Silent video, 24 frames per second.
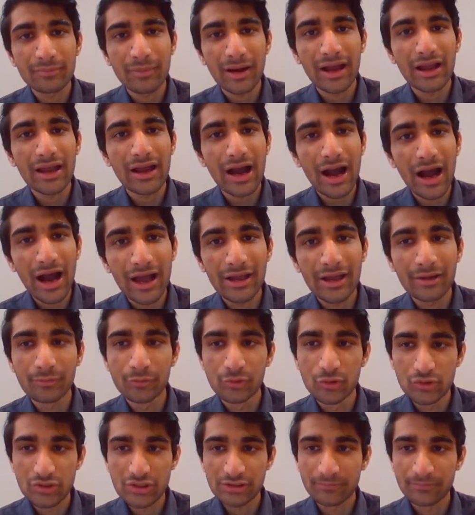my IAM
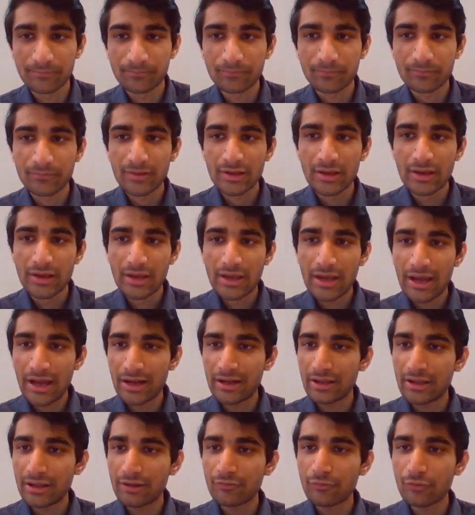user.
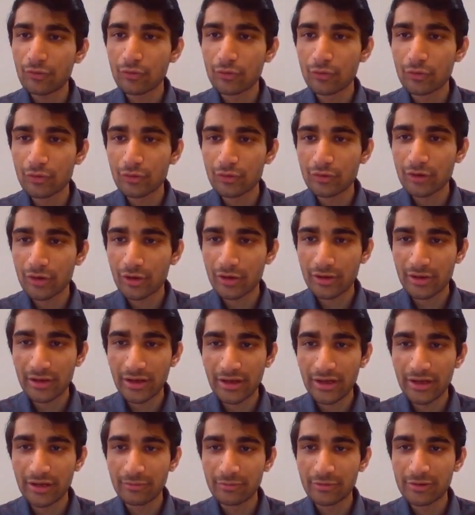And if you go to your
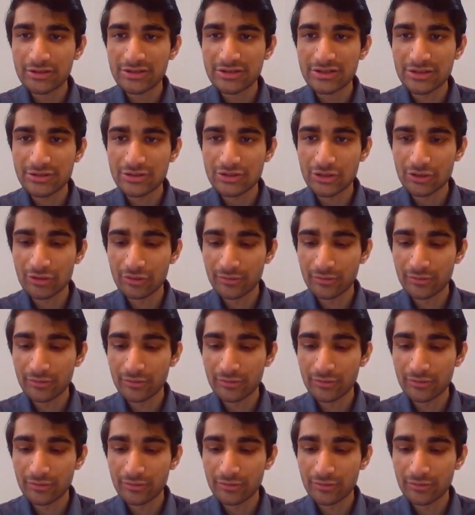AWS console